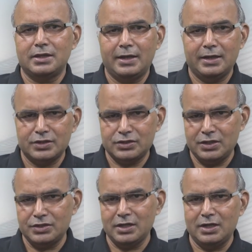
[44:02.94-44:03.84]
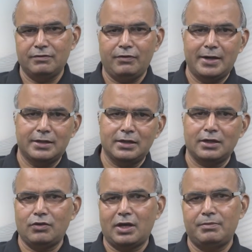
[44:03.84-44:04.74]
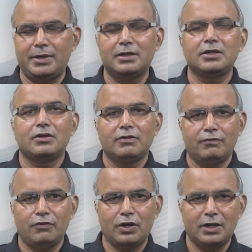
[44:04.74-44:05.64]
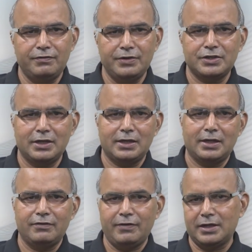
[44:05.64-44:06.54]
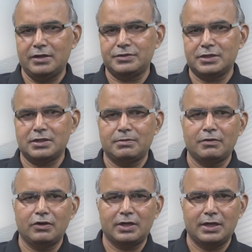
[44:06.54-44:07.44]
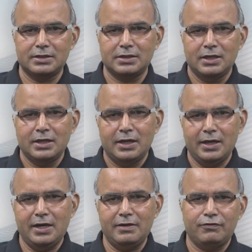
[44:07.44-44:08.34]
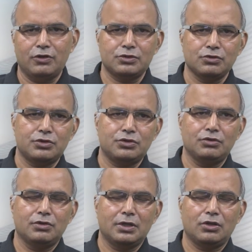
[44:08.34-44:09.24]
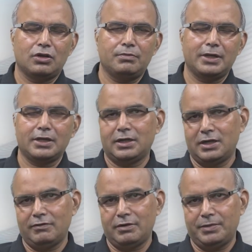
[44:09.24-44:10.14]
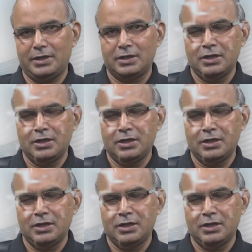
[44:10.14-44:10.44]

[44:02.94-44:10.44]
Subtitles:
an essential and vital requirement for efficient and effective system of governance and for socio-economic development.